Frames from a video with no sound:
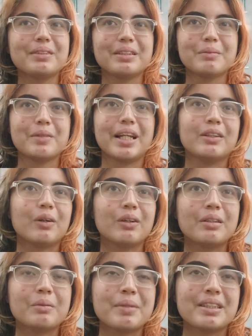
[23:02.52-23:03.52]
see me like
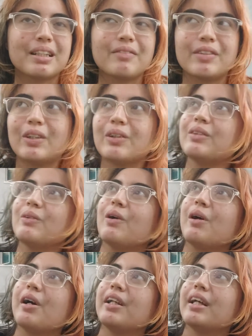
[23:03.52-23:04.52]
talking to myself and talking to
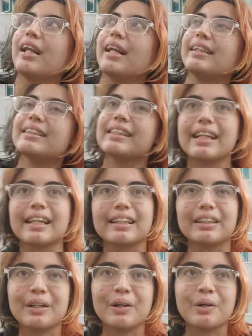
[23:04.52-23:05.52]
God and like singing,
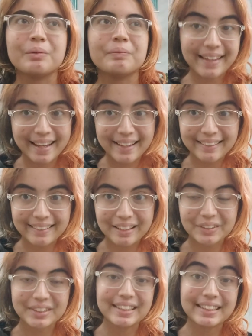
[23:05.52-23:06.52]
you know. Then
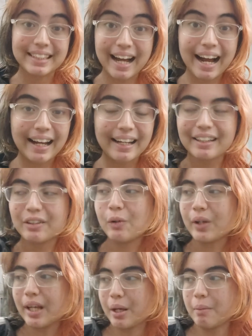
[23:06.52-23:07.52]
there was this guy
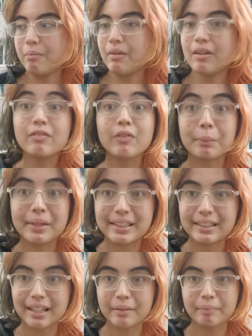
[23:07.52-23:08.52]
who came from
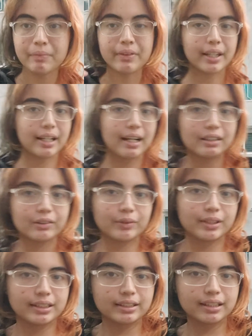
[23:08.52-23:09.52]
this side. The cars were
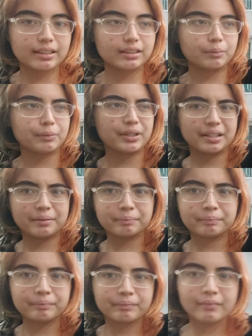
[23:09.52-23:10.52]
this side, somewhere there.
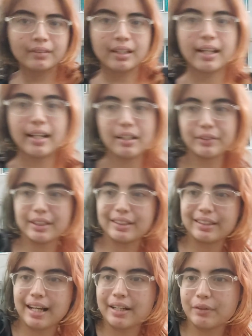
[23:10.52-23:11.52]
And then there was
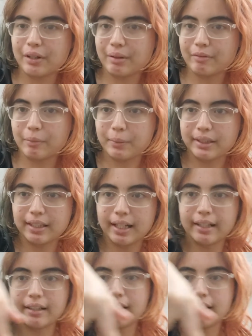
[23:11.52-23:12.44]
this guy who came from this side,